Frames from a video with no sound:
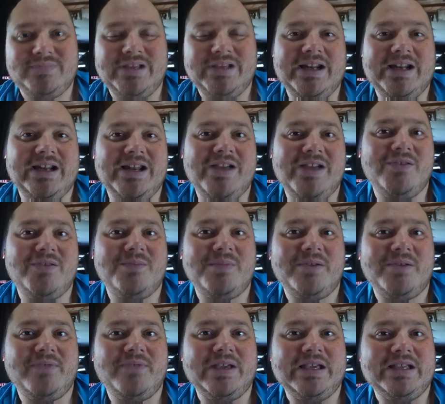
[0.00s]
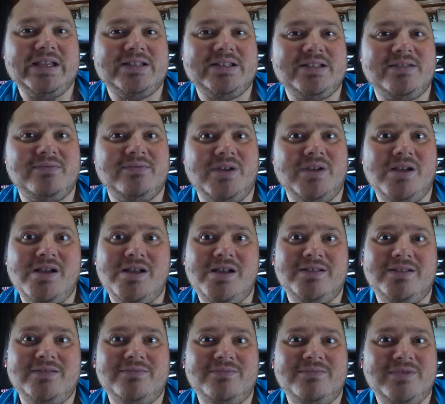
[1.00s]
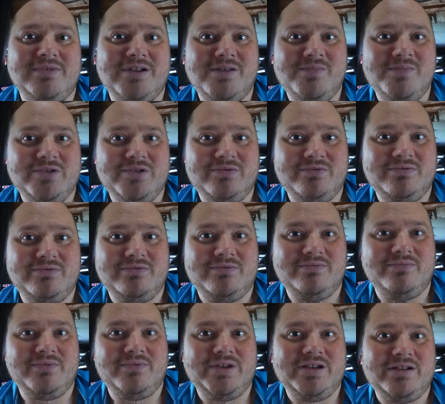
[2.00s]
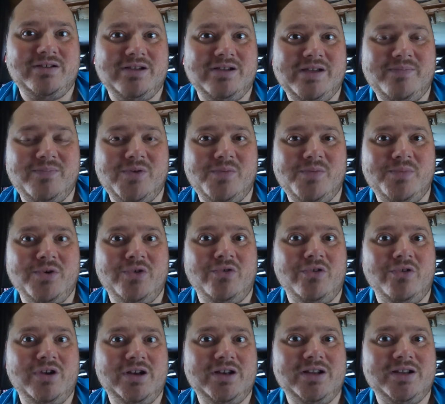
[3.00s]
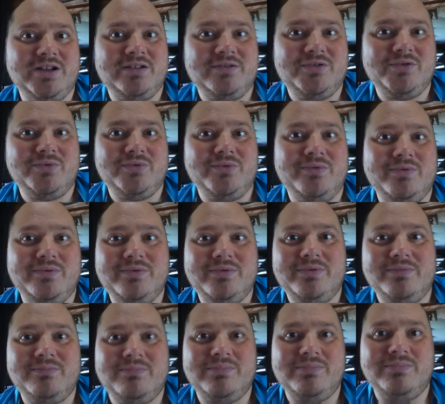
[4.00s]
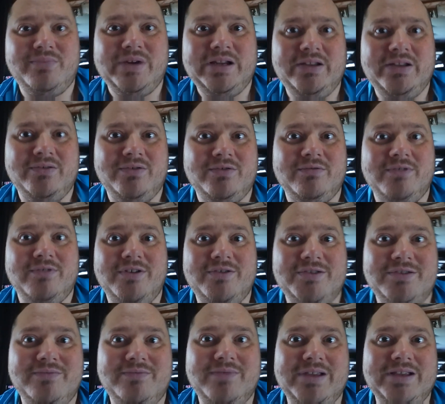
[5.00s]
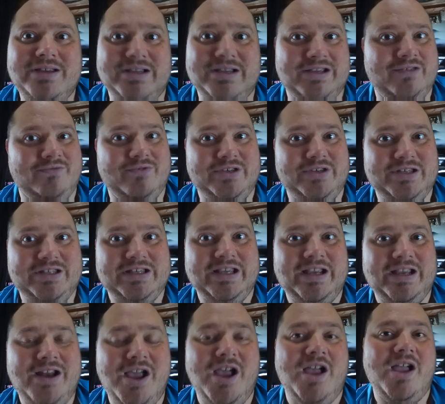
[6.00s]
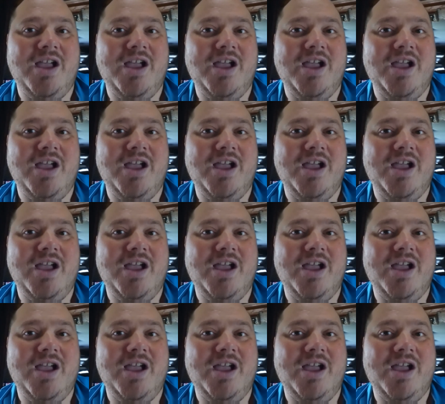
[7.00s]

Yeah, they laughed in my face. What? Come to where up north to bring you groceries? Are you insane?